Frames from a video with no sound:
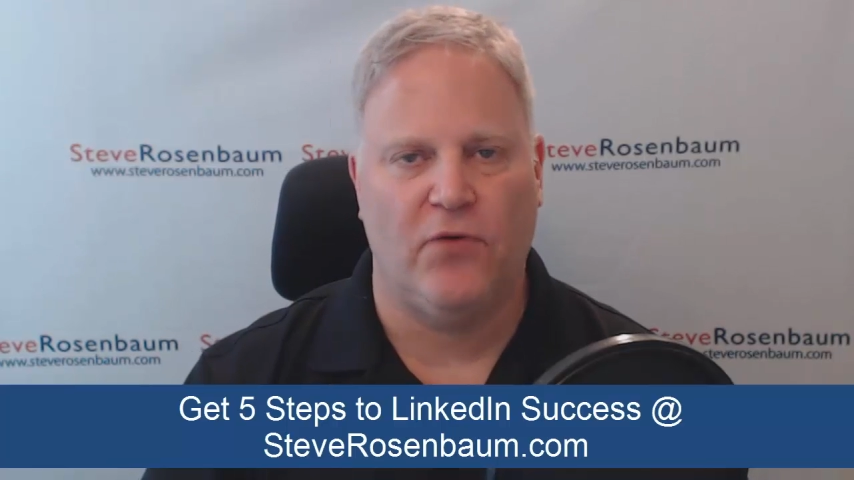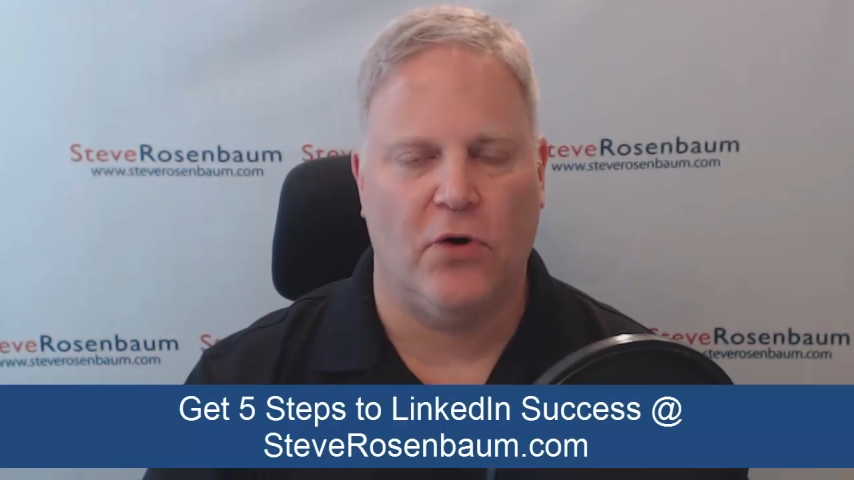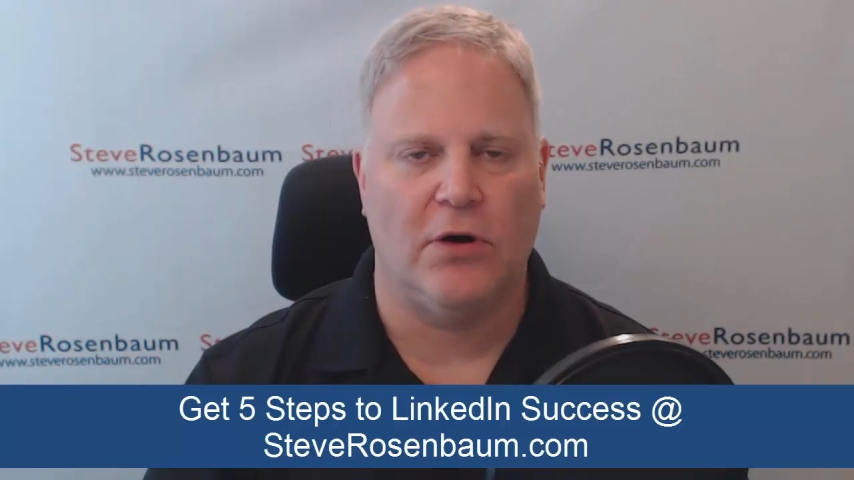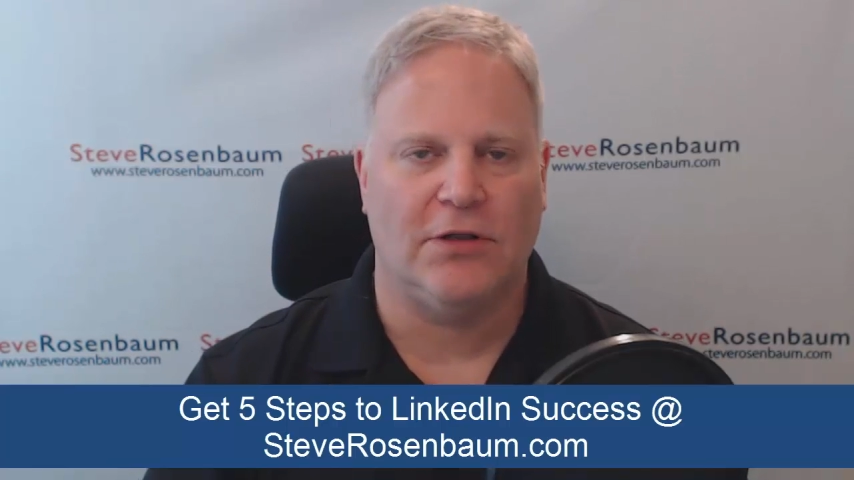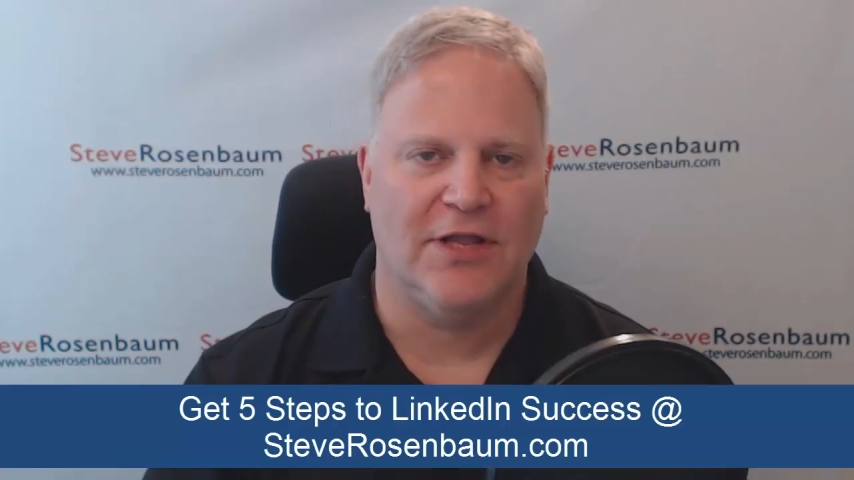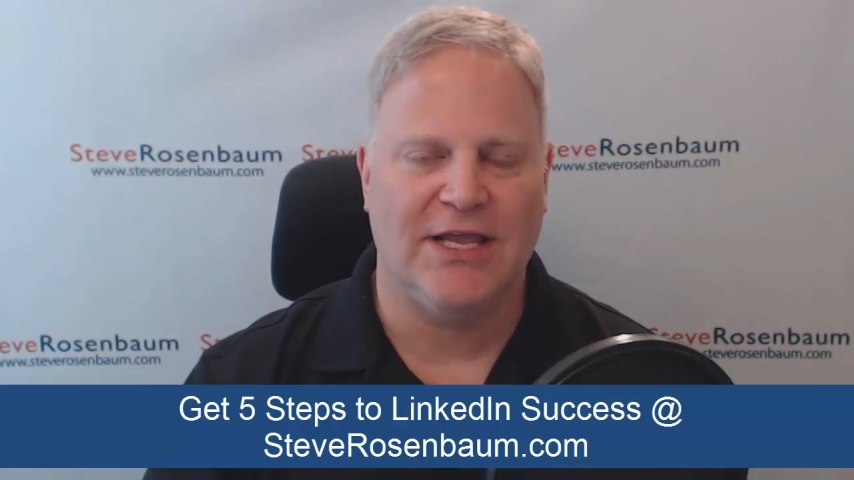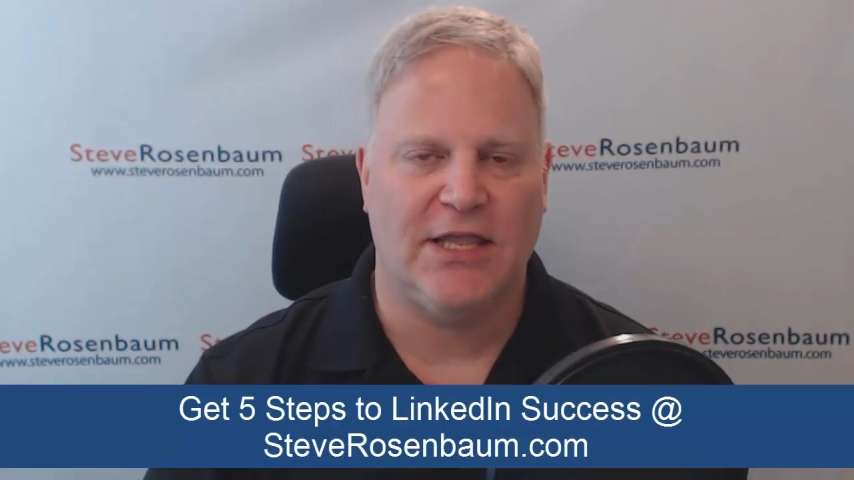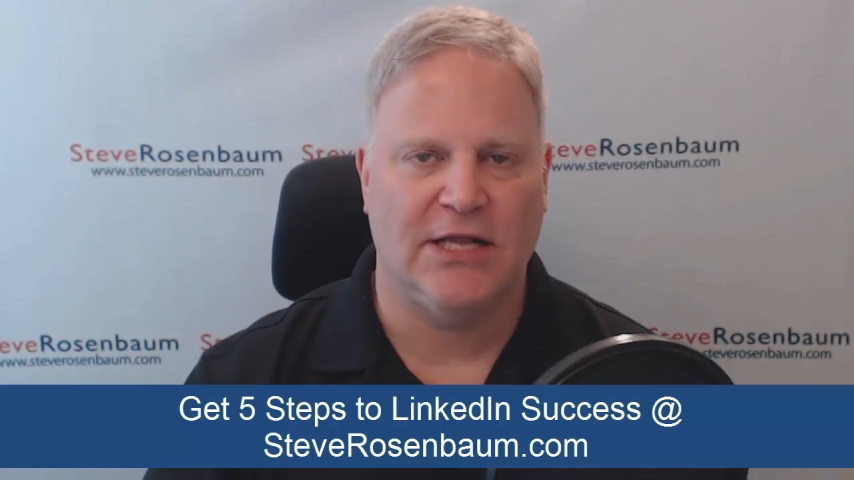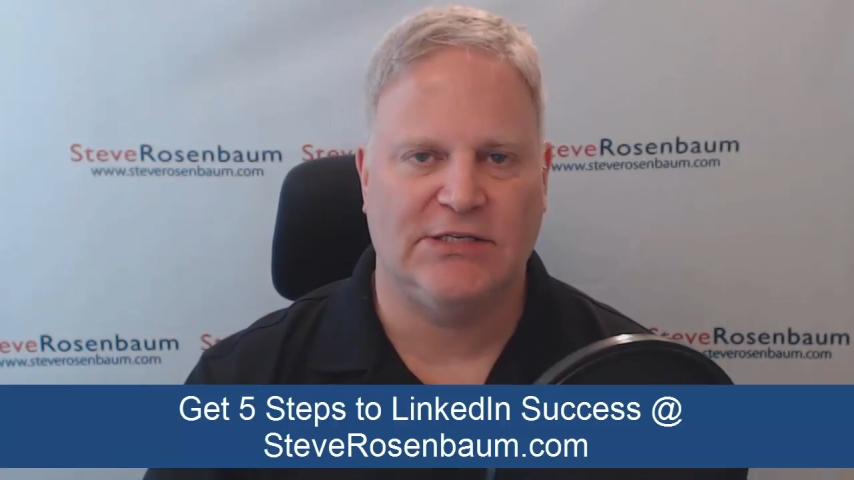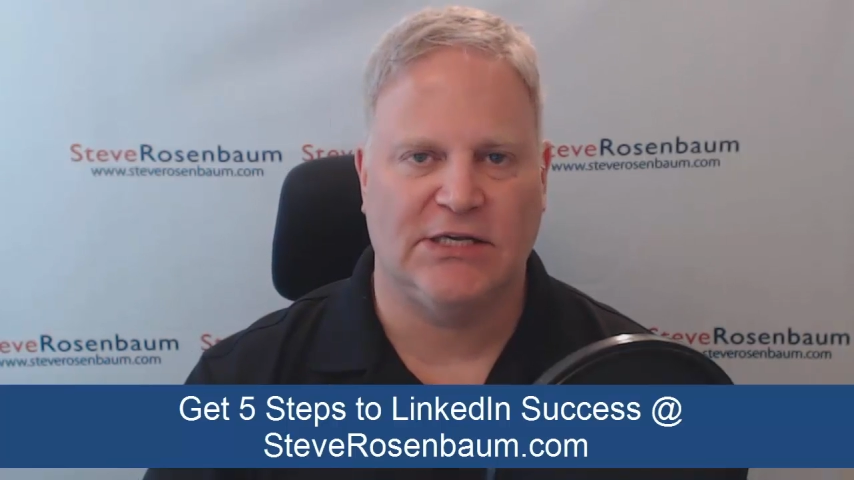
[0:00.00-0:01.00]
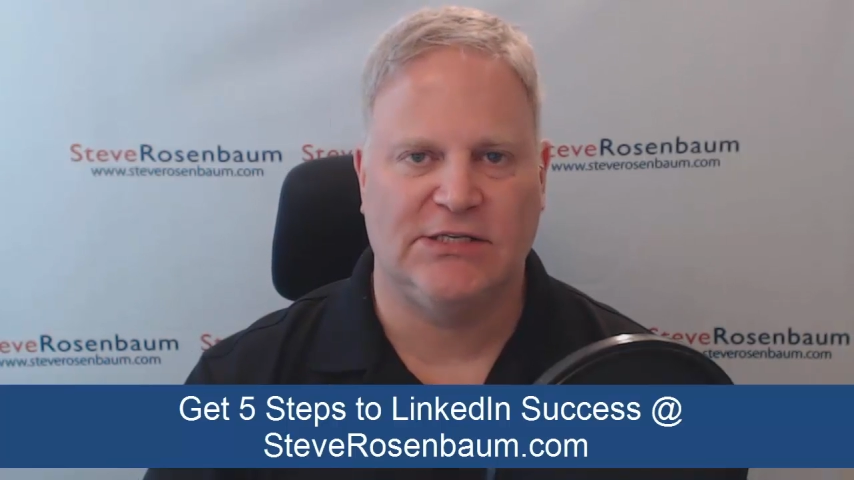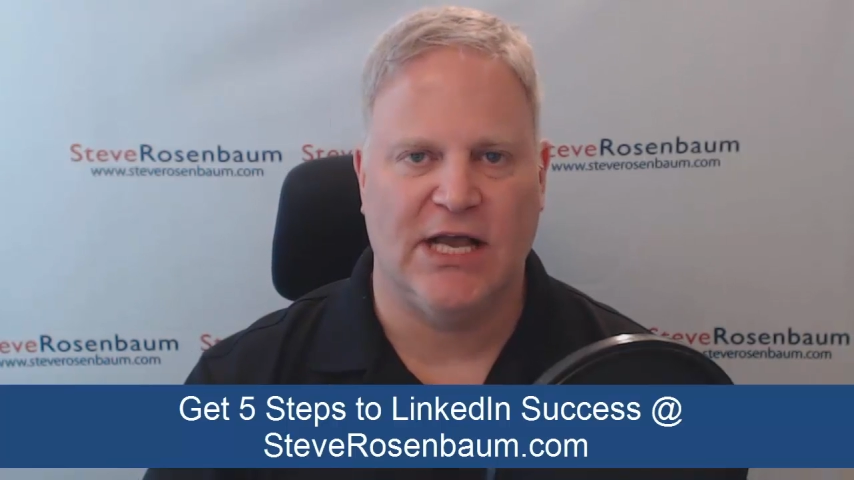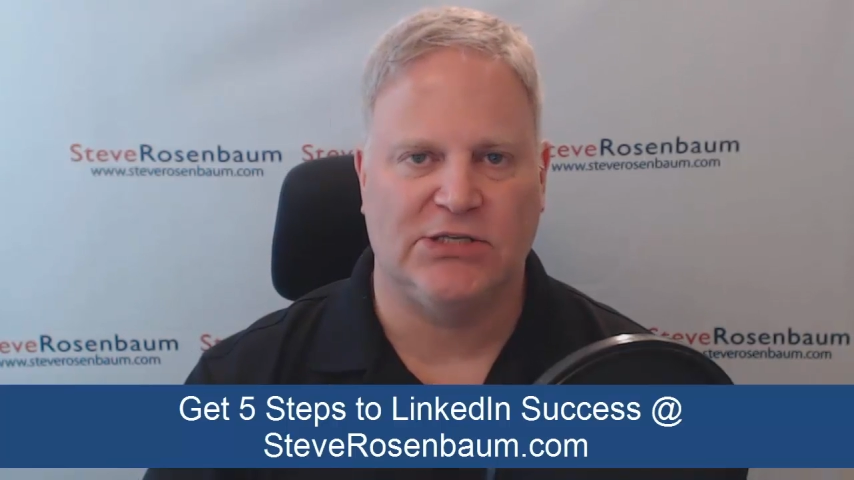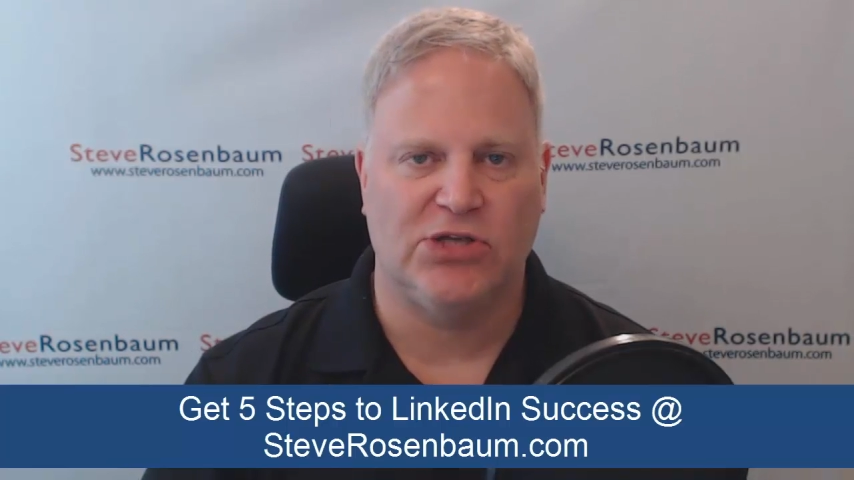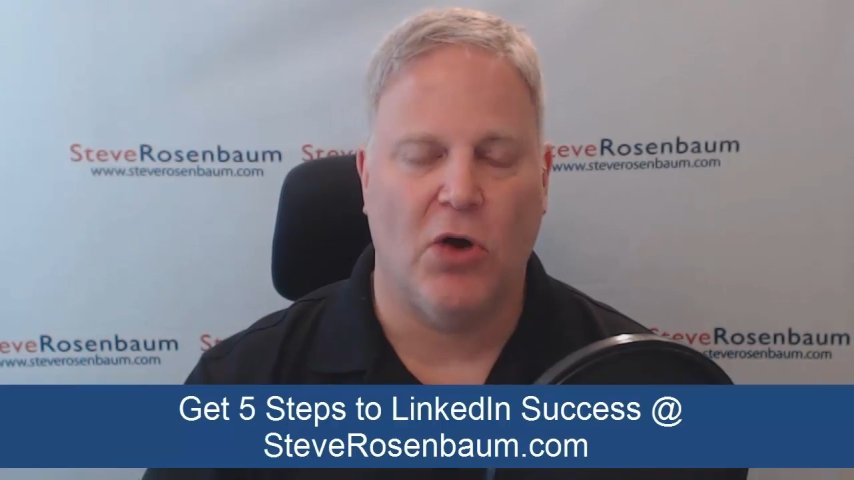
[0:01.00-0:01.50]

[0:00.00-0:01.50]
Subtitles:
for LinkedIn success.